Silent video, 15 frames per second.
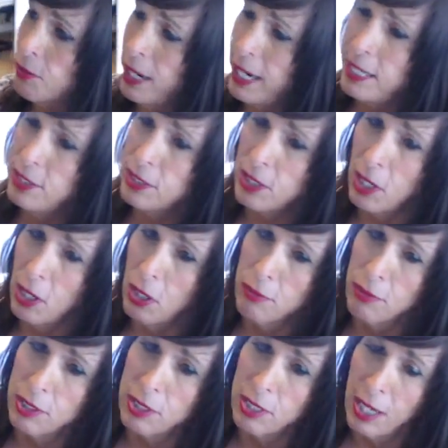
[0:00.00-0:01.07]
raced
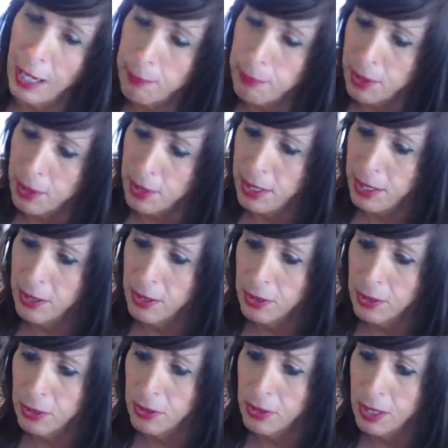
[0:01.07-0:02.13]
over top of the
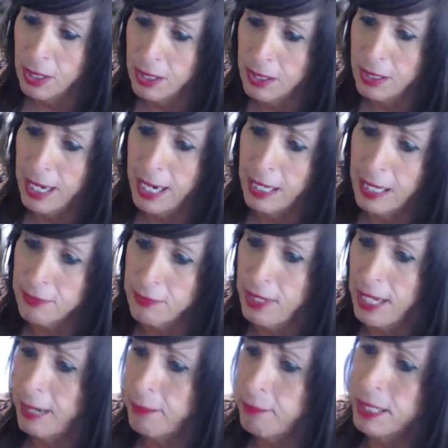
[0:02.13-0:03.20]
hill uh, out of
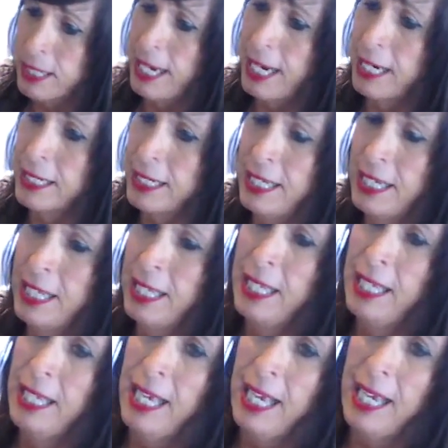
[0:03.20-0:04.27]
Napa County
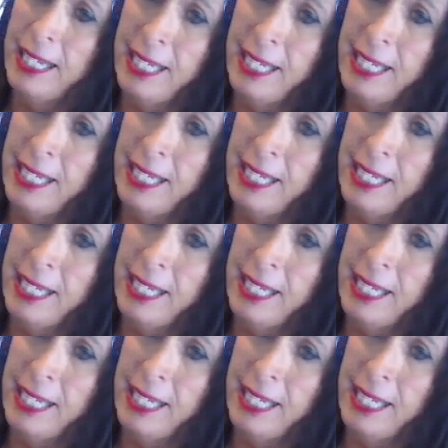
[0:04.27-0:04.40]
and